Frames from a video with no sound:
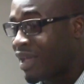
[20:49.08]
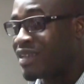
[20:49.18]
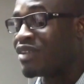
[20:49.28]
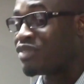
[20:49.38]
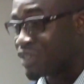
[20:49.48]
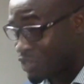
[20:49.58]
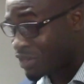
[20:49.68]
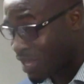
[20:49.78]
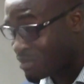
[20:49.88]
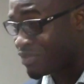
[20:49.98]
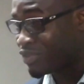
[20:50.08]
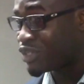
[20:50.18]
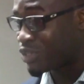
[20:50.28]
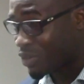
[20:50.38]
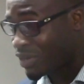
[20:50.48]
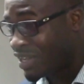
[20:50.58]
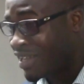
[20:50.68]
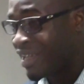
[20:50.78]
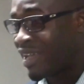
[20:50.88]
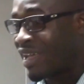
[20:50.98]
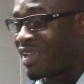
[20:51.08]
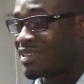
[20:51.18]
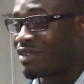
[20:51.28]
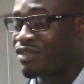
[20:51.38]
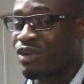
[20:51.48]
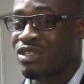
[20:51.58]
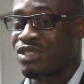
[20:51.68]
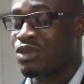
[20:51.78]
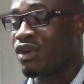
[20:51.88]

and they've heard your name for sure. And of course,